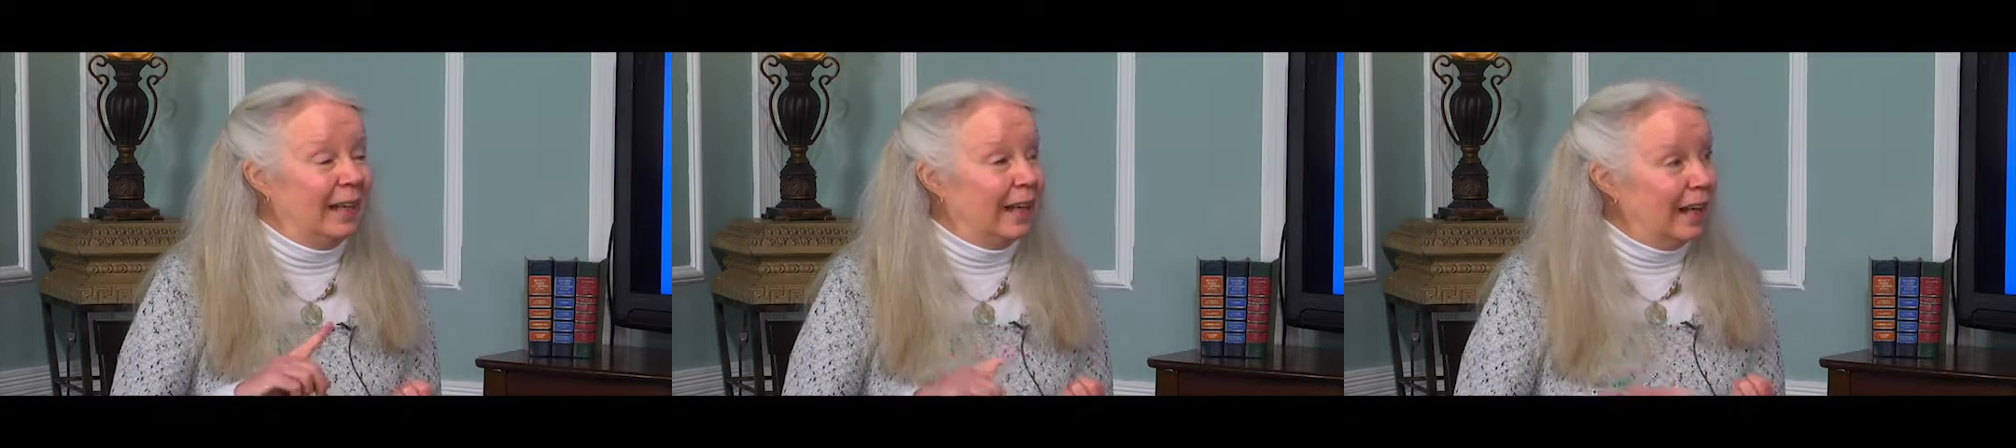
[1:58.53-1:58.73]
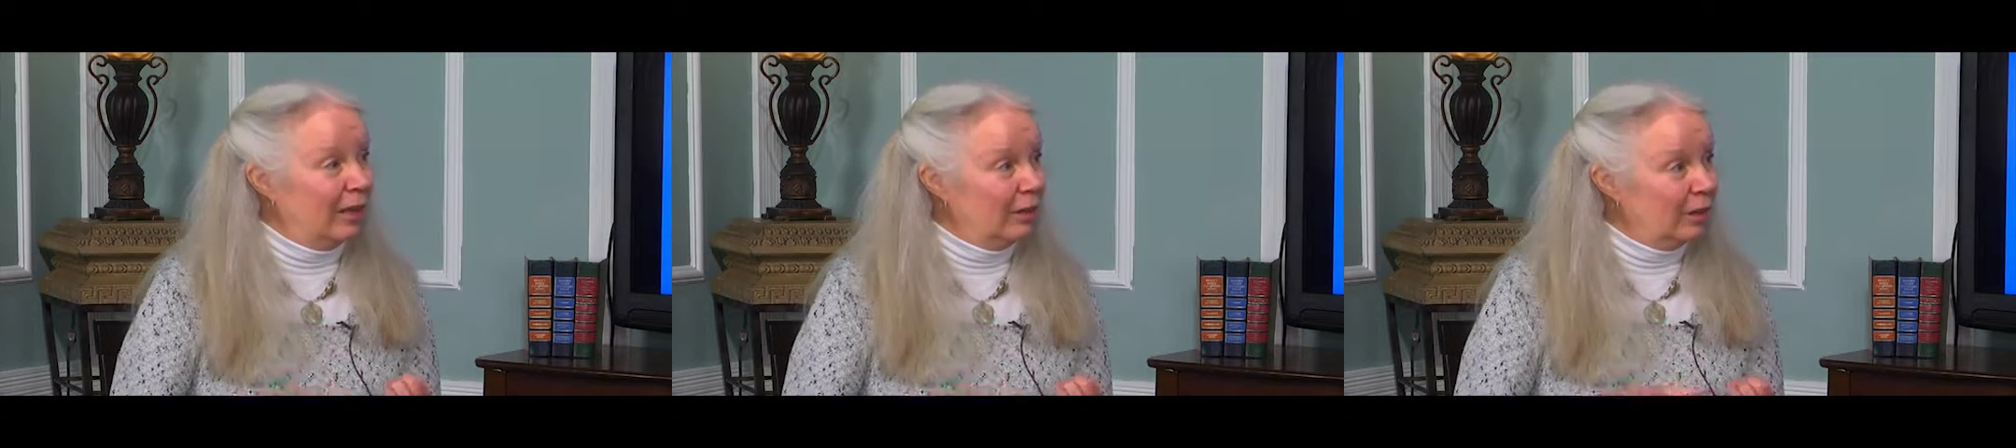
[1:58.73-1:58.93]

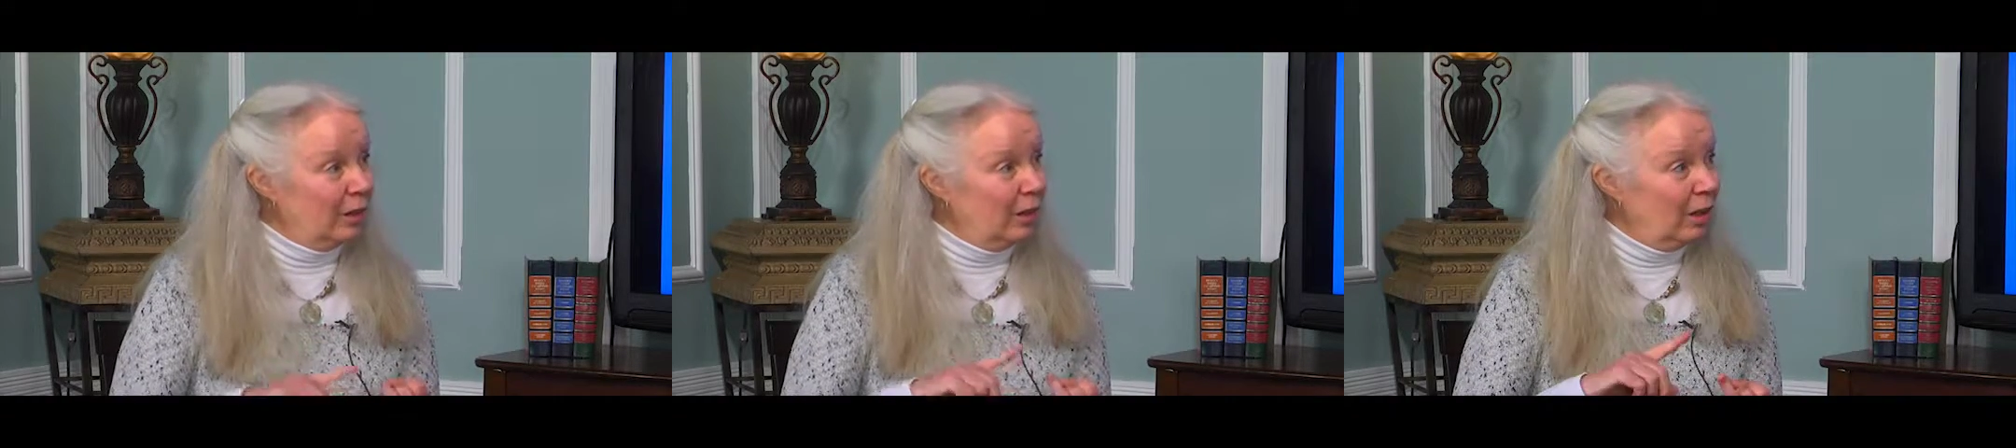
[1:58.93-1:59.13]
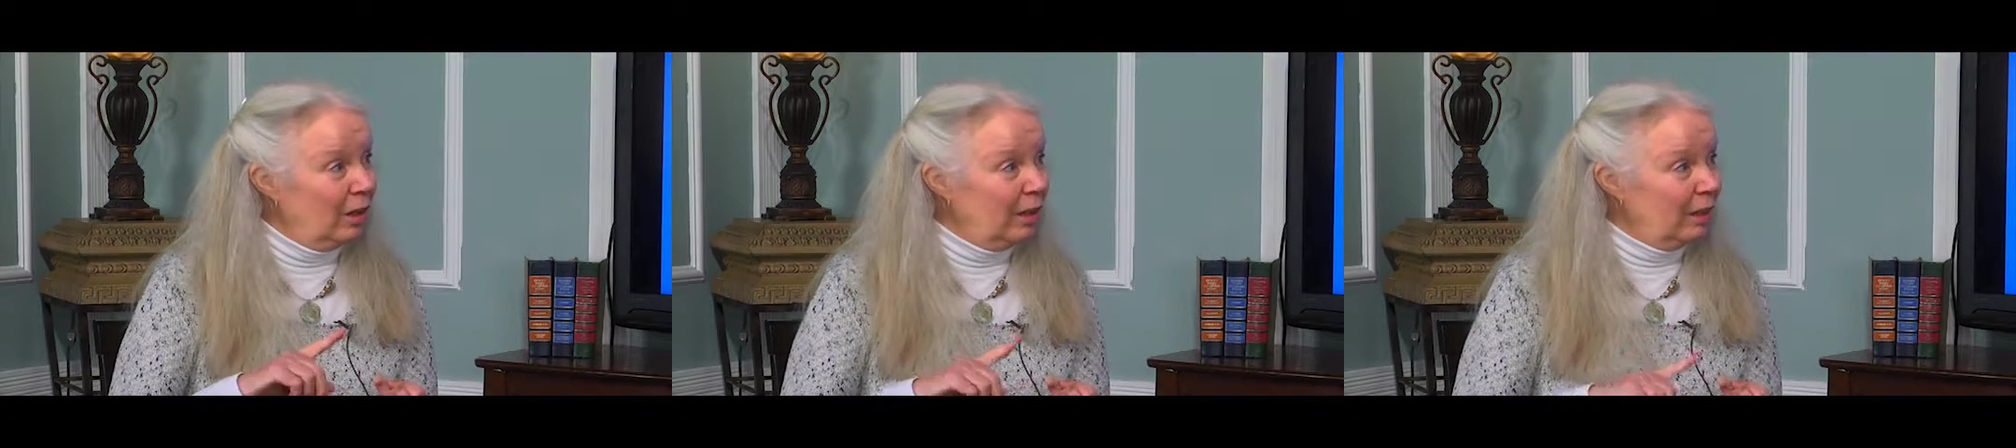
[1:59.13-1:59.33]

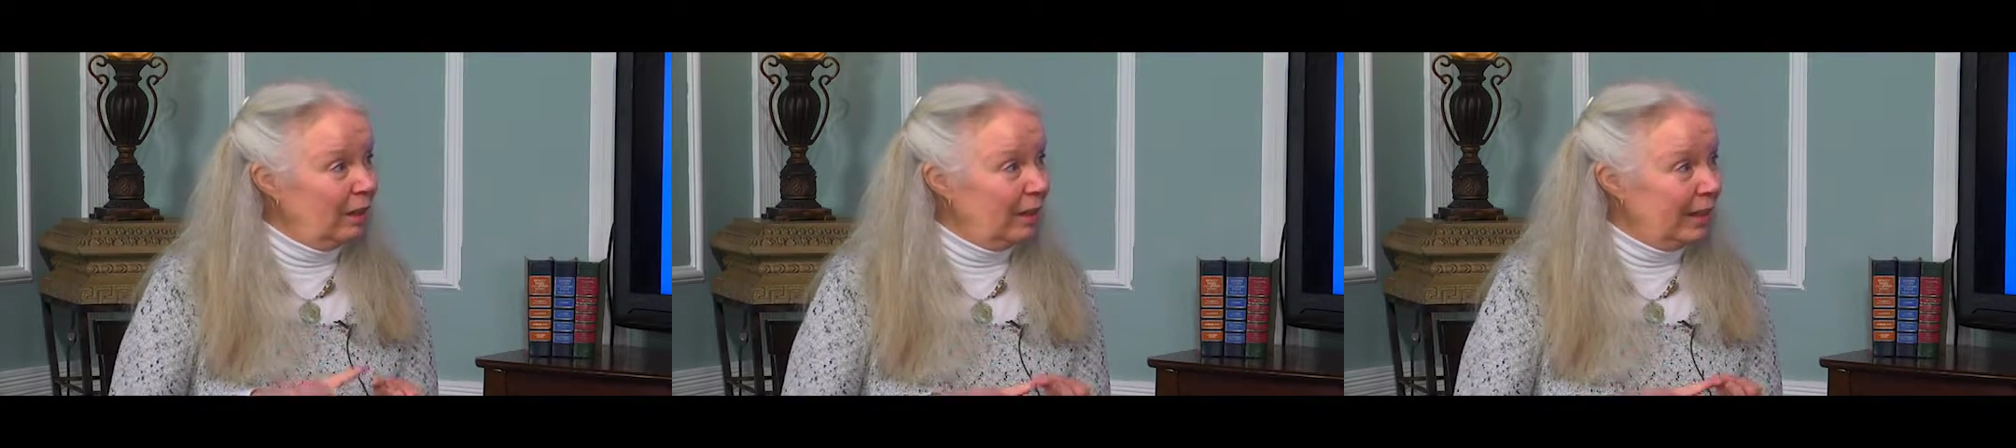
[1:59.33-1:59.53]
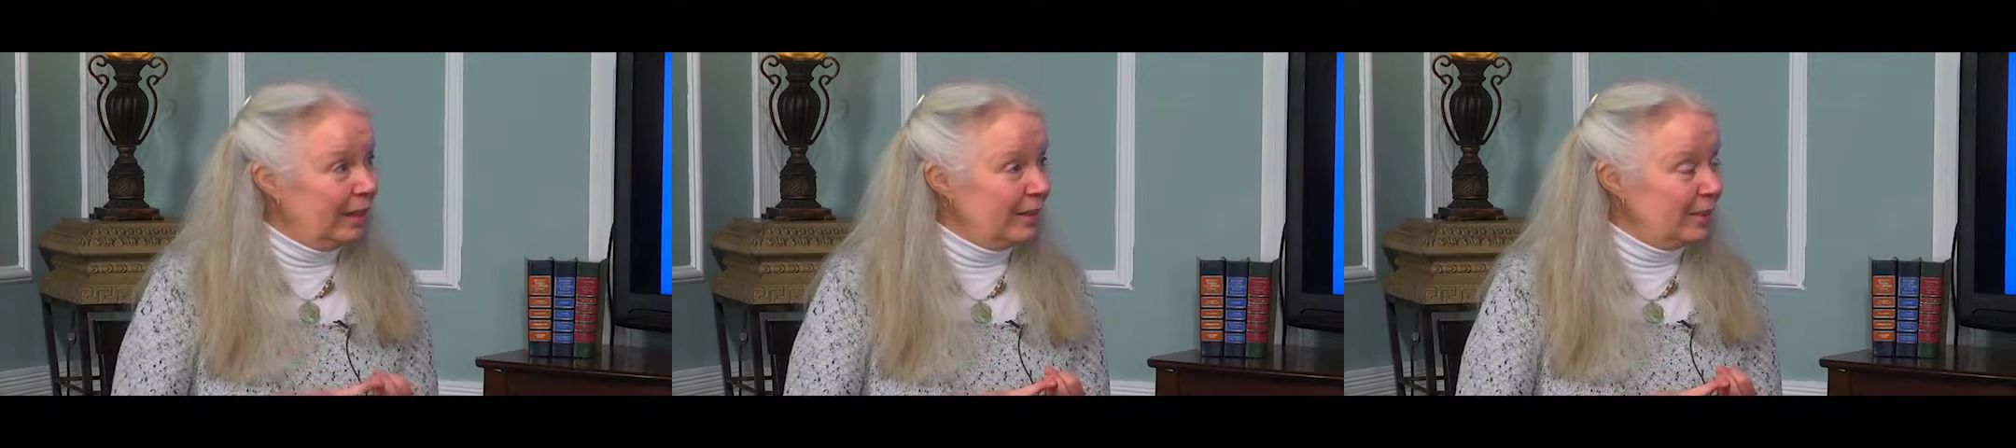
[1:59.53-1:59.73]

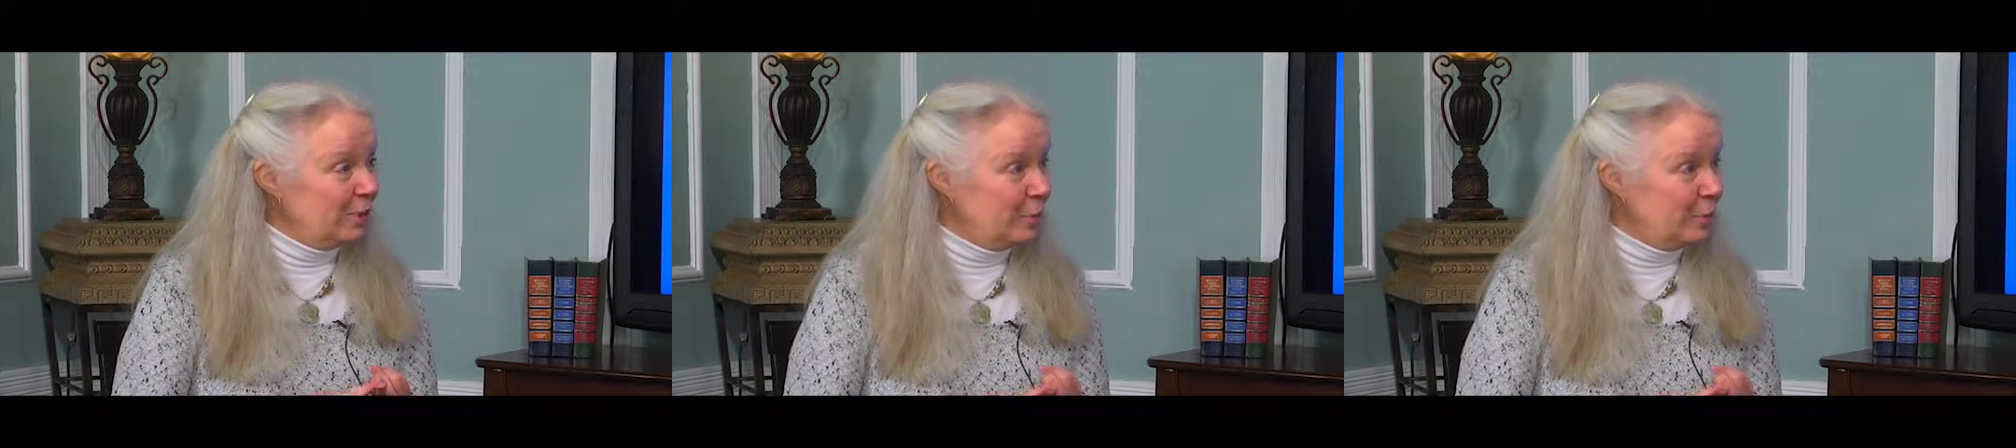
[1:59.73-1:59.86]
alcohol and